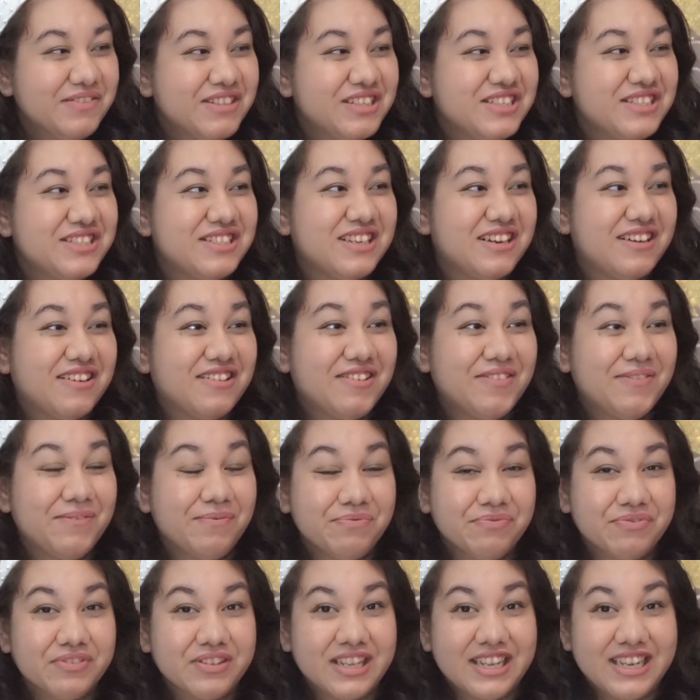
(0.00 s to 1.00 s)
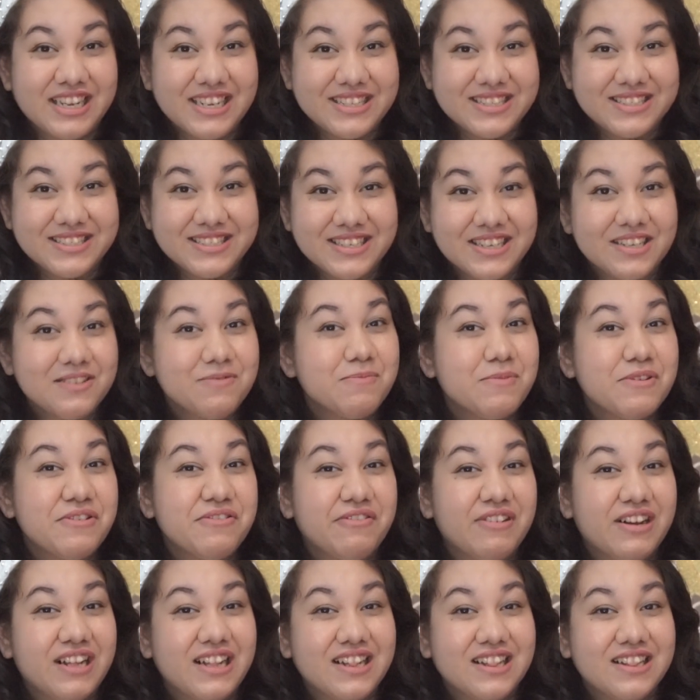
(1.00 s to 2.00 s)
So it's done me
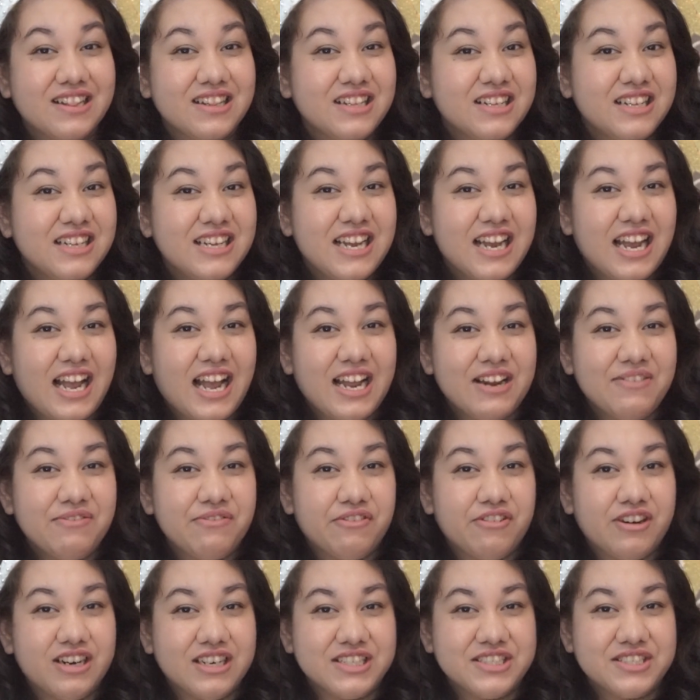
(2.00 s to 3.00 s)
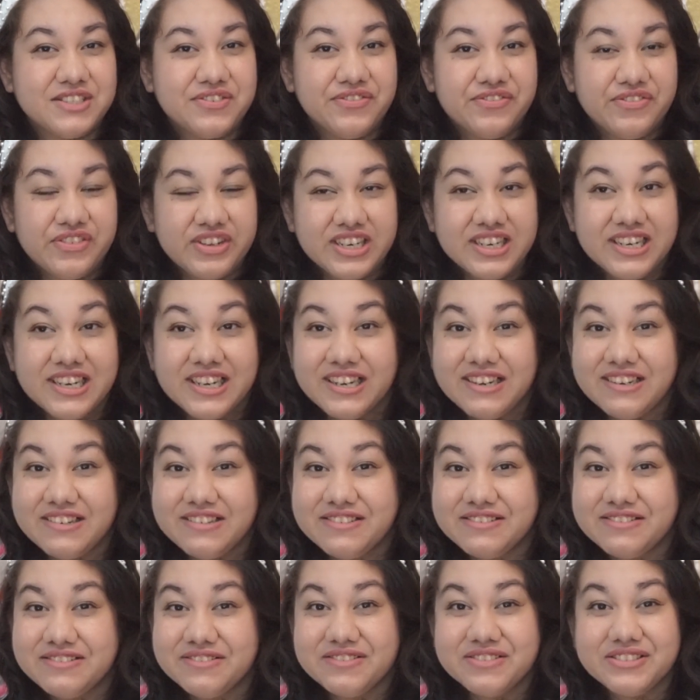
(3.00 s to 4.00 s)
well. I've watched
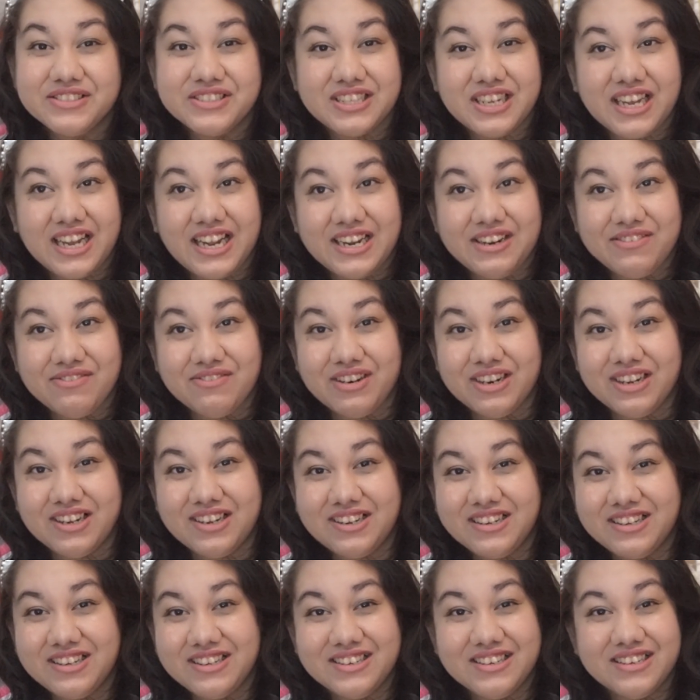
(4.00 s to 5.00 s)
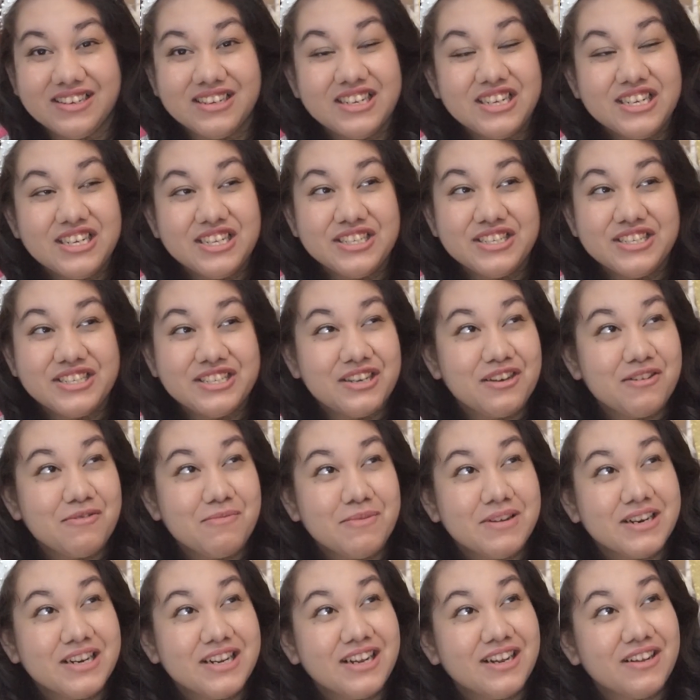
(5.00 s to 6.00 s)
videos, I've done so
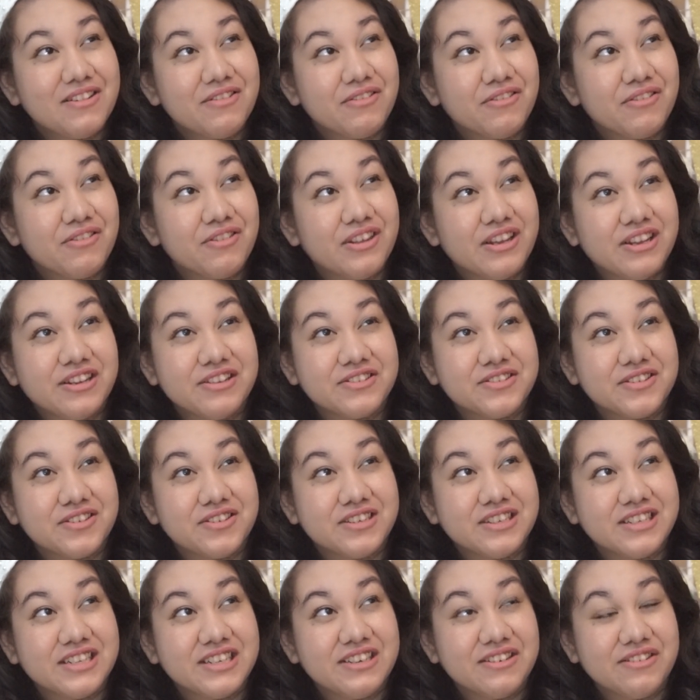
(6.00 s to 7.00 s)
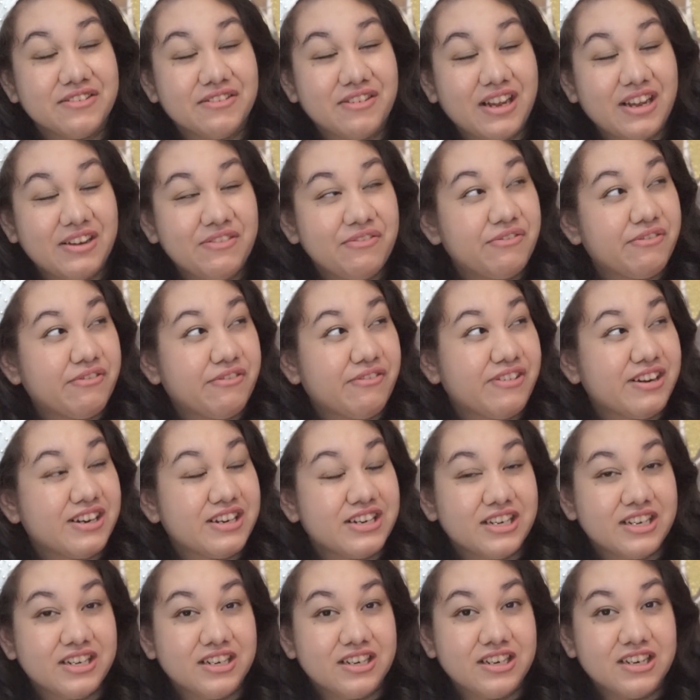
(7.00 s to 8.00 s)
many other things on here. I've
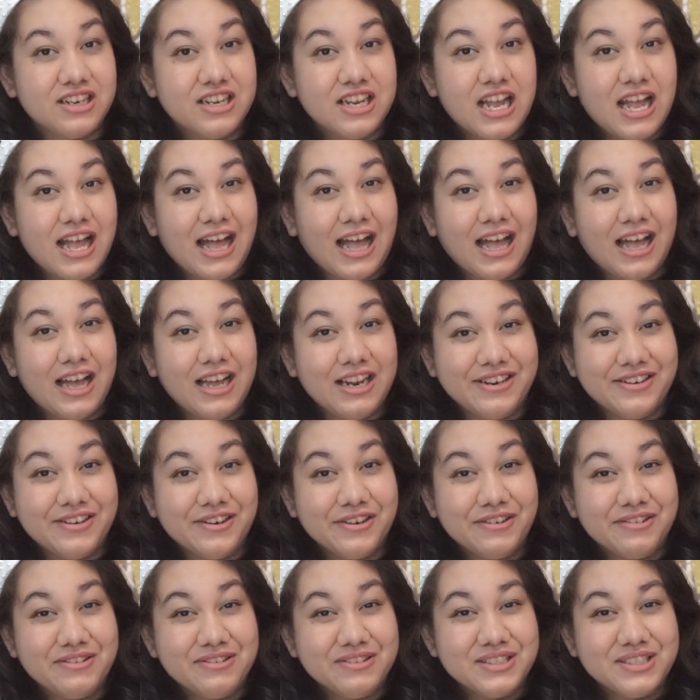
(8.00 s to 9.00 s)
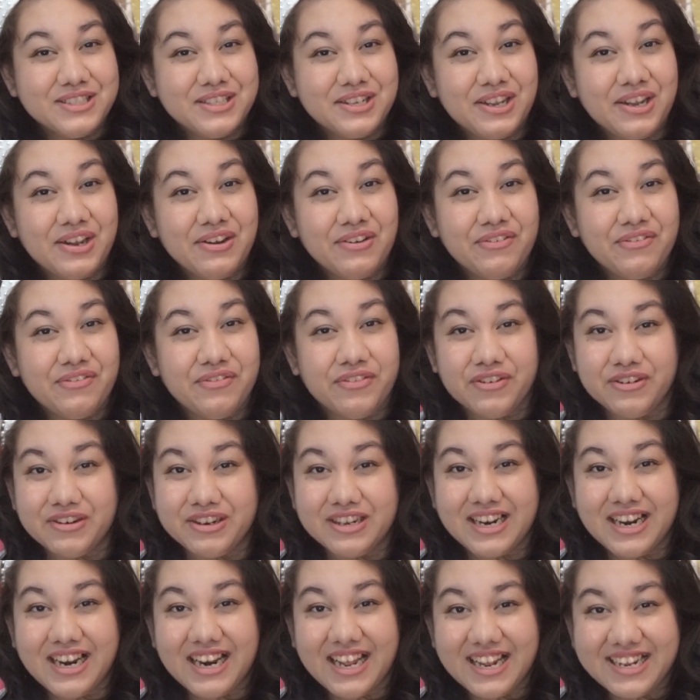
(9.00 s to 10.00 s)
written notes for
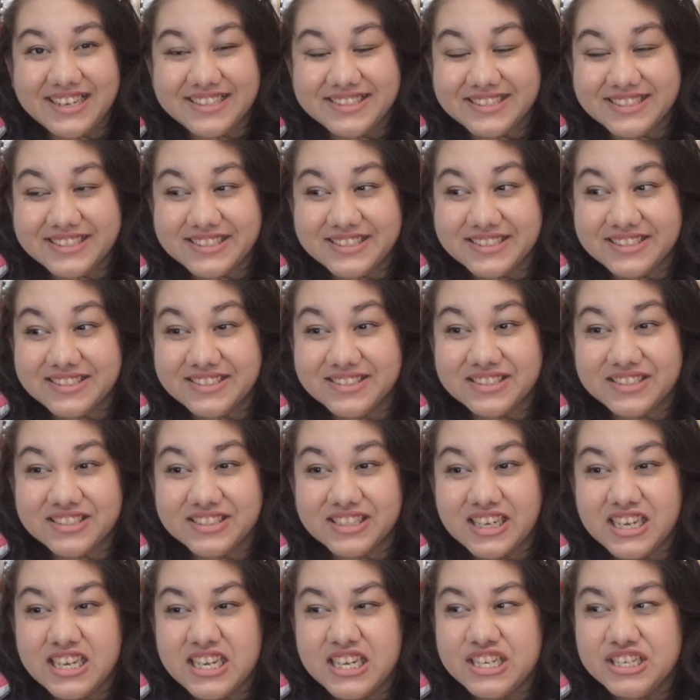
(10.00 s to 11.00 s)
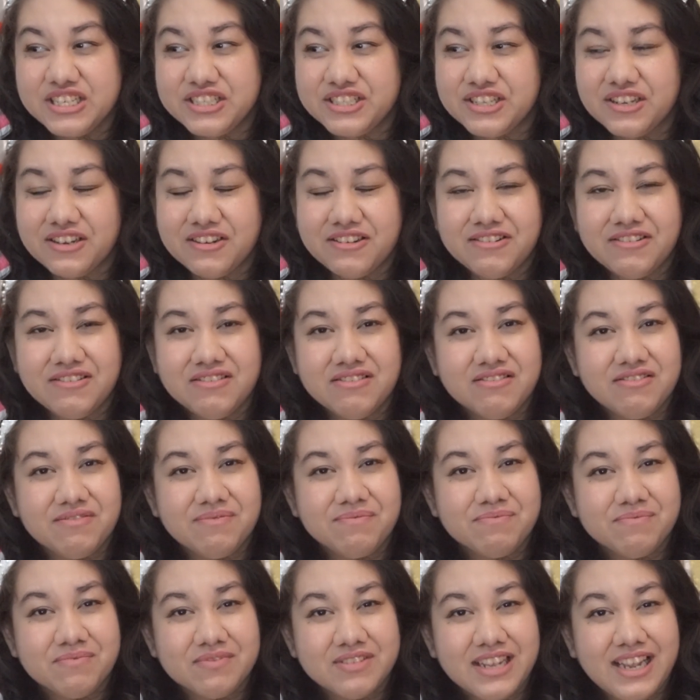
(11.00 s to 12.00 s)
classes. So
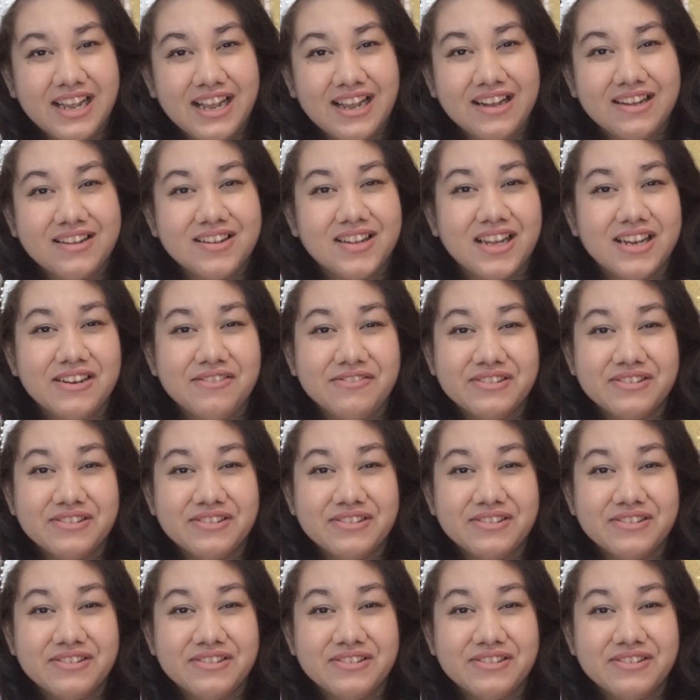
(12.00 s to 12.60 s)
yeah, I